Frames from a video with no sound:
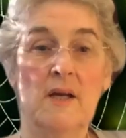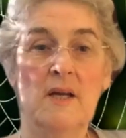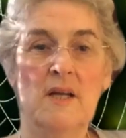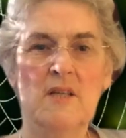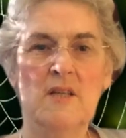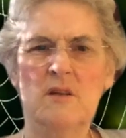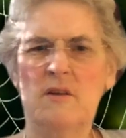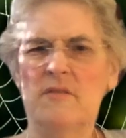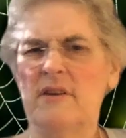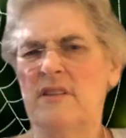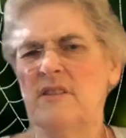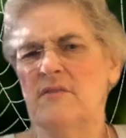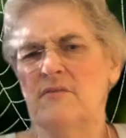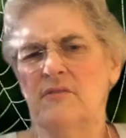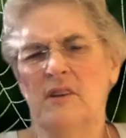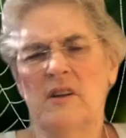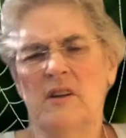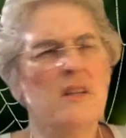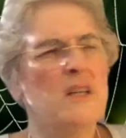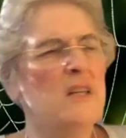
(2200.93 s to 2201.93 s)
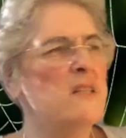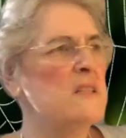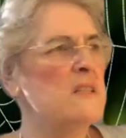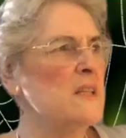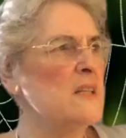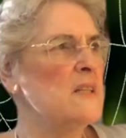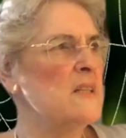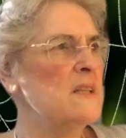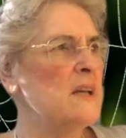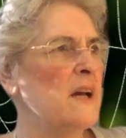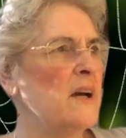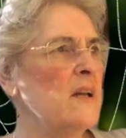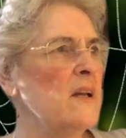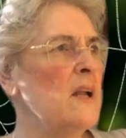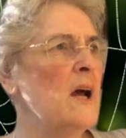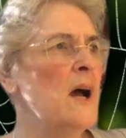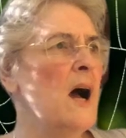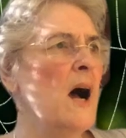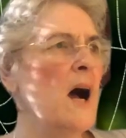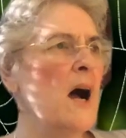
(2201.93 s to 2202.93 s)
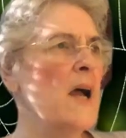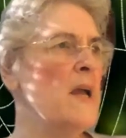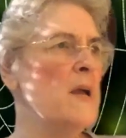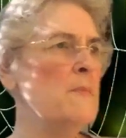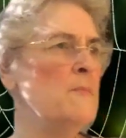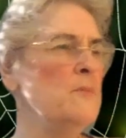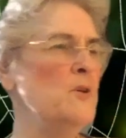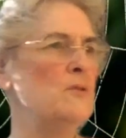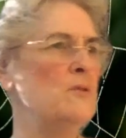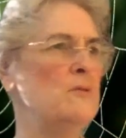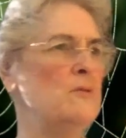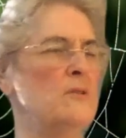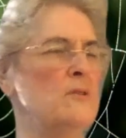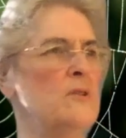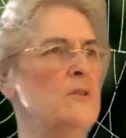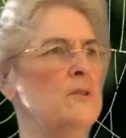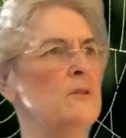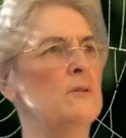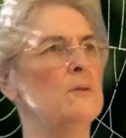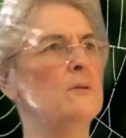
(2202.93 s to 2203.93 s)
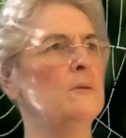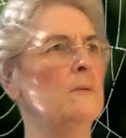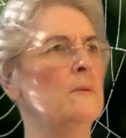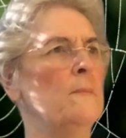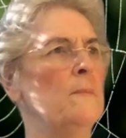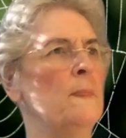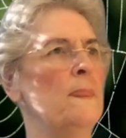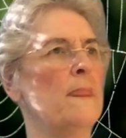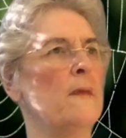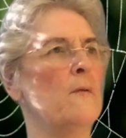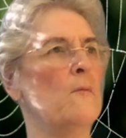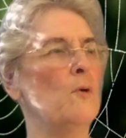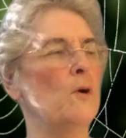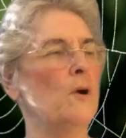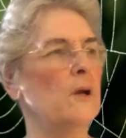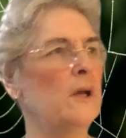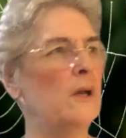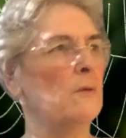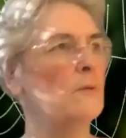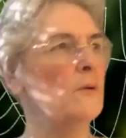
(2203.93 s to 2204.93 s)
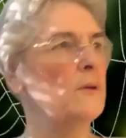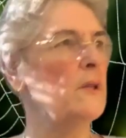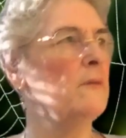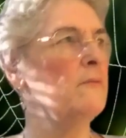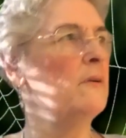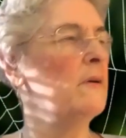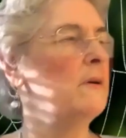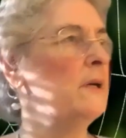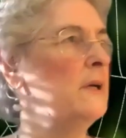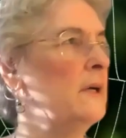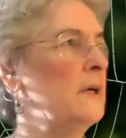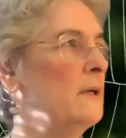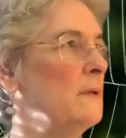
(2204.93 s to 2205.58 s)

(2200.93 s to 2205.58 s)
So I've had to figure these things out. I am used to working with a very,